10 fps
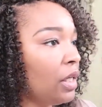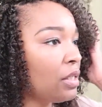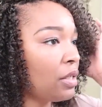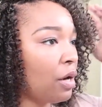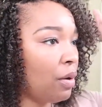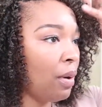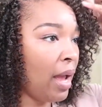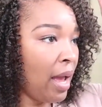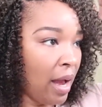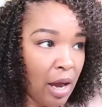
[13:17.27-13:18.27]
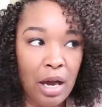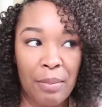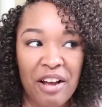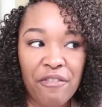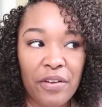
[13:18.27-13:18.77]
So
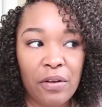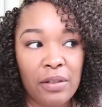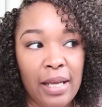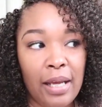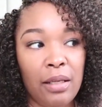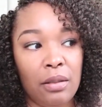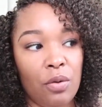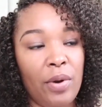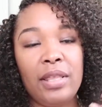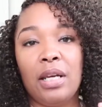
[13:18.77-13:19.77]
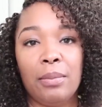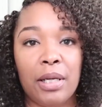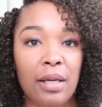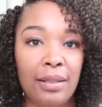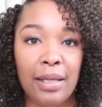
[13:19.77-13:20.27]
I feel that the way that I'm
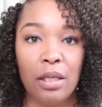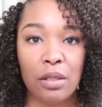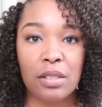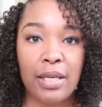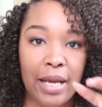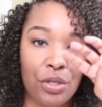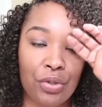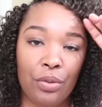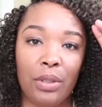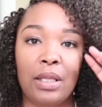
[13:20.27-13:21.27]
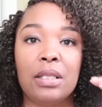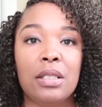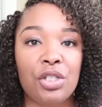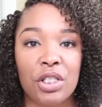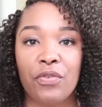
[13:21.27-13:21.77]
cutting it, it looks natural. Now this
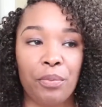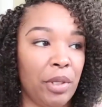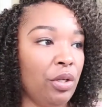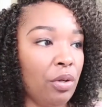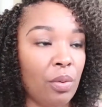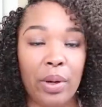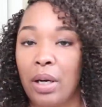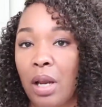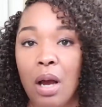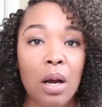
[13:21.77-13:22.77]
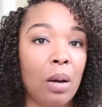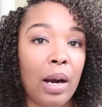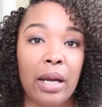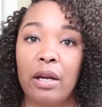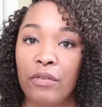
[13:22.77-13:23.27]
is just for me. You can wear it long or
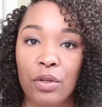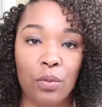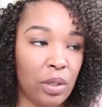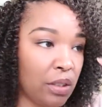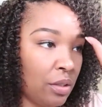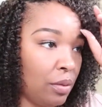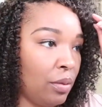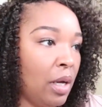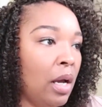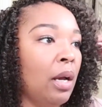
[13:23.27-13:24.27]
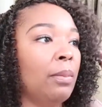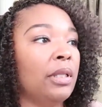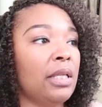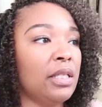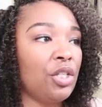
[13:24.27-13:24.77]
however you want to, but
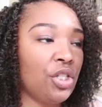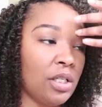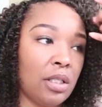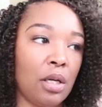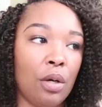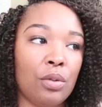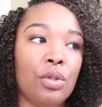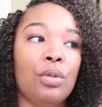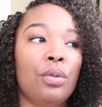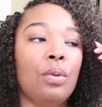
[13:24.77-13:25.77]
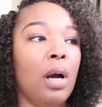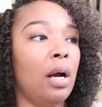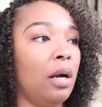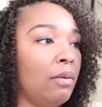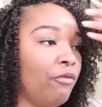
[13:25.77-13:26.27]
this is just the go-to
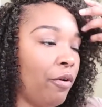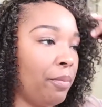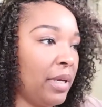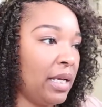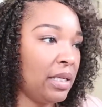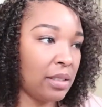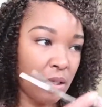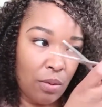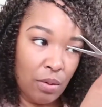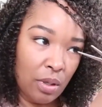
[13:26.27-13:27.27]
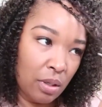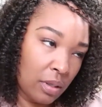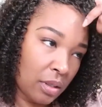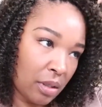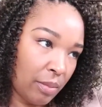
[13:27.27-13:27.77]
for me. So
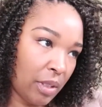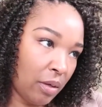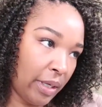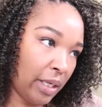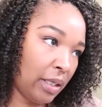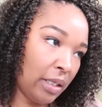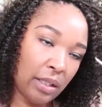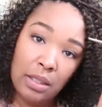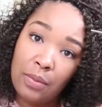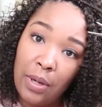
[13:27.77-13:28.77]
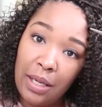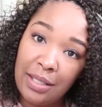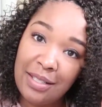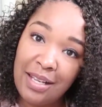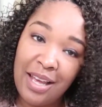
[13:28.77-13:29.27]
let me go ahead and cut this while
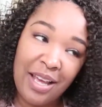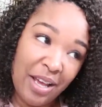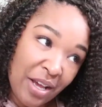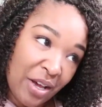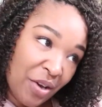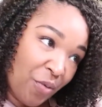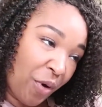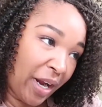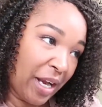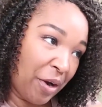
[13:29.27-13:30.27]
it's working